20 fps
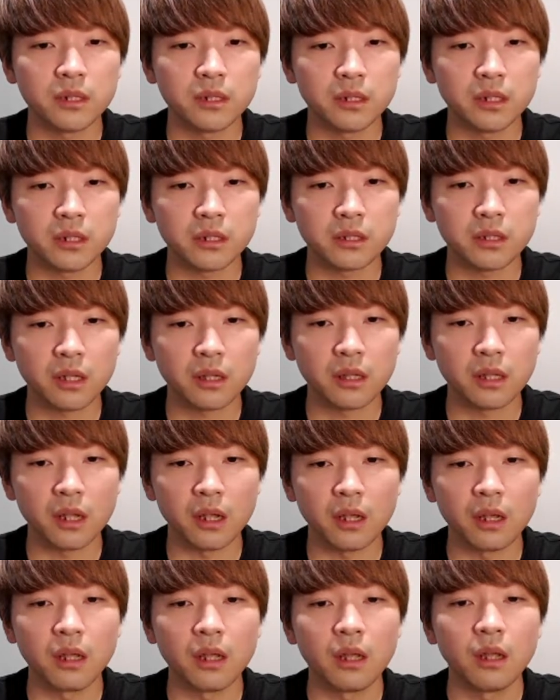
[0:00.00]
Later
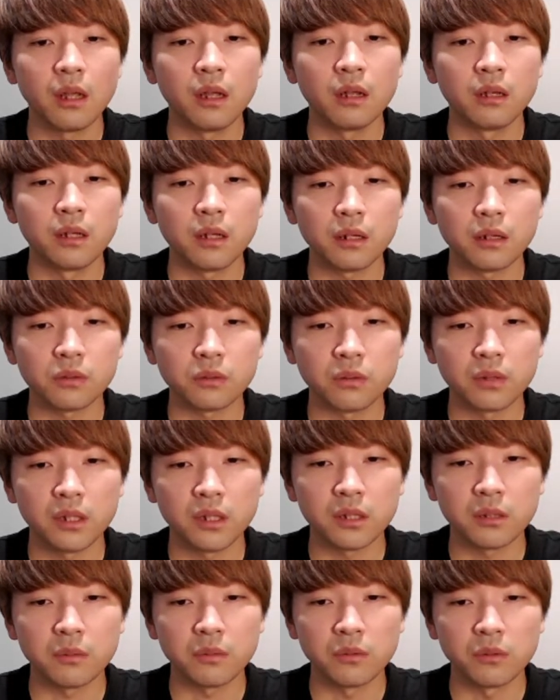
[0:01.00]
on, Kurosawa
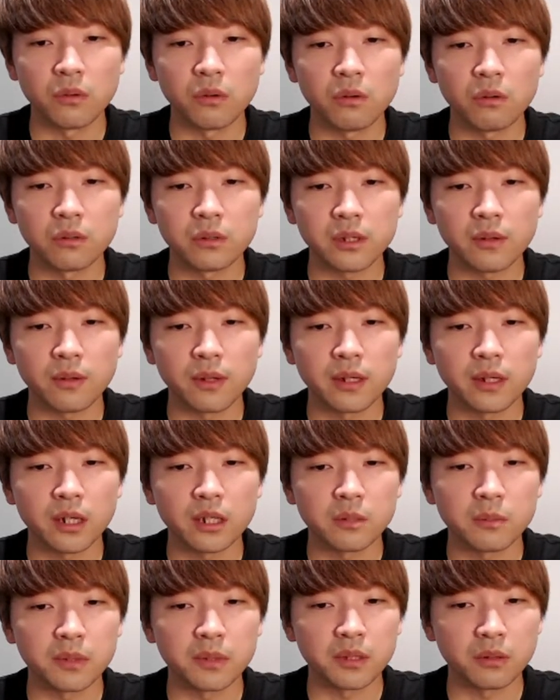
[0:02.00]
will talk about the
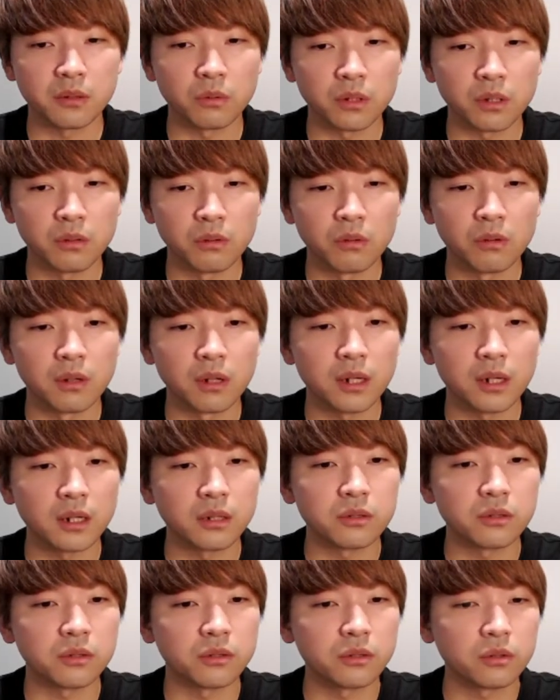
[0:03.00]
learning cost and
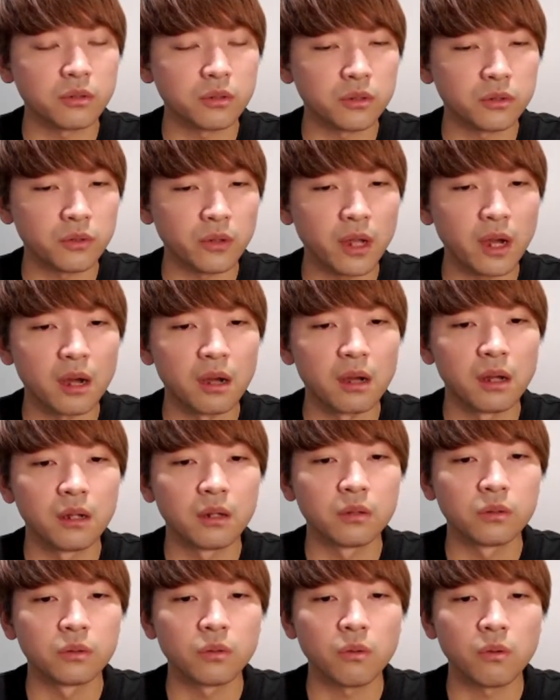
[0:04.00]
also how
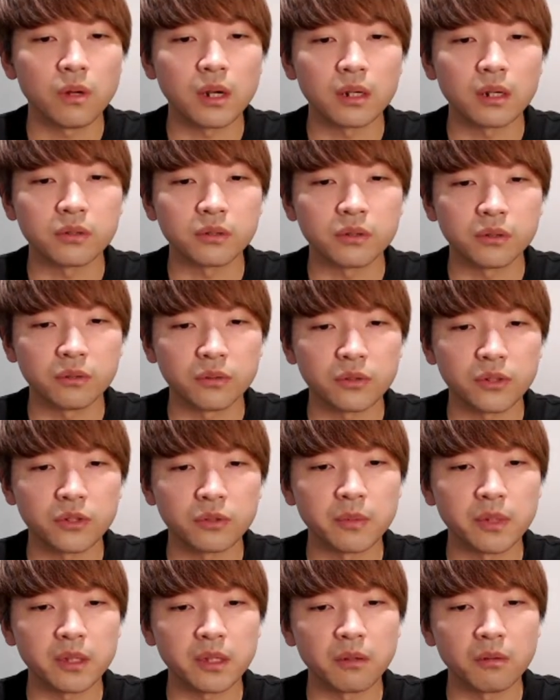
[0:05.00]
he promoted
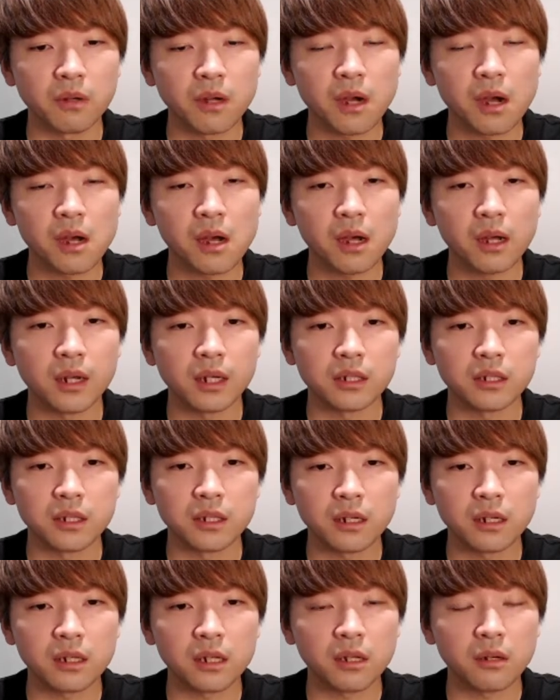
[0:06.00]
learning when he
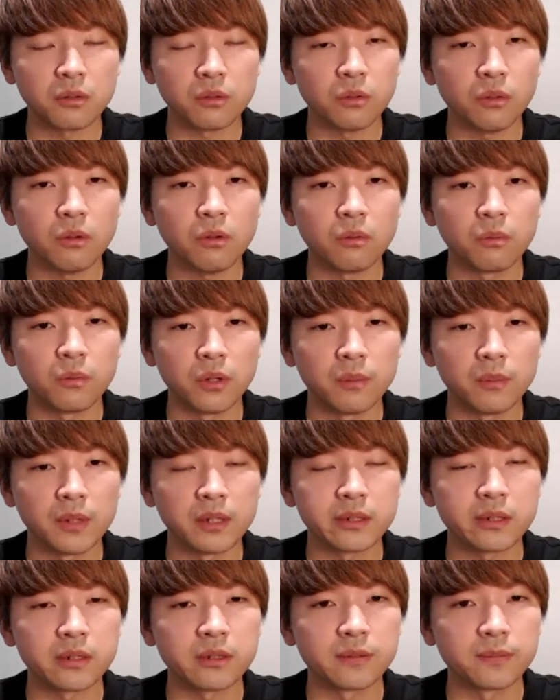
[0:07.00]
started working
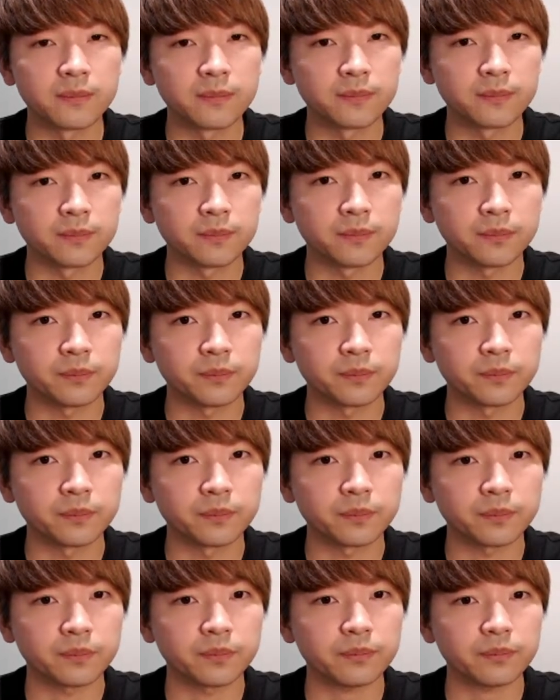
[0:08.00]
with React
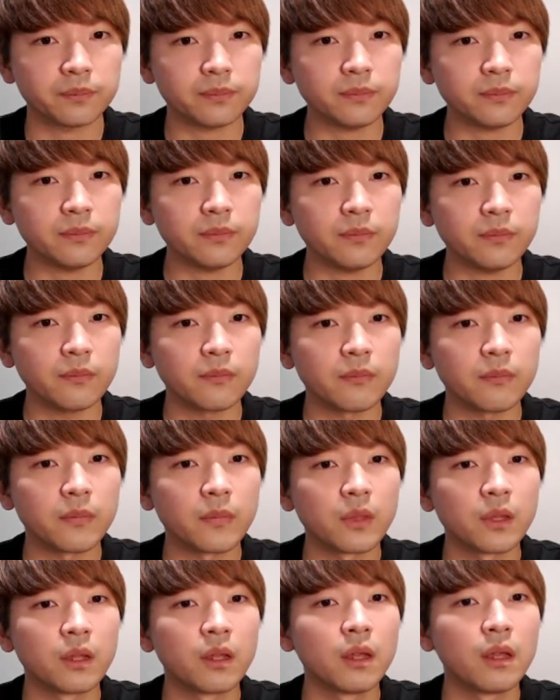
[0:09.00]
Native from a native
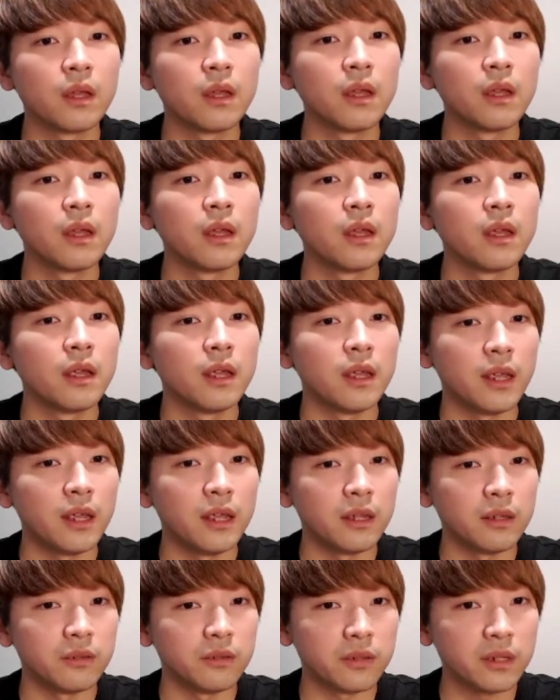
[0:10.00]
engineering
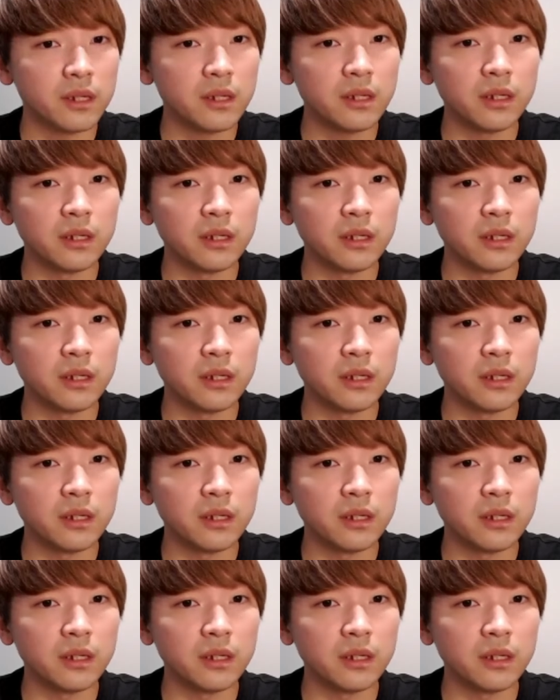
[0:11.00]
perspective.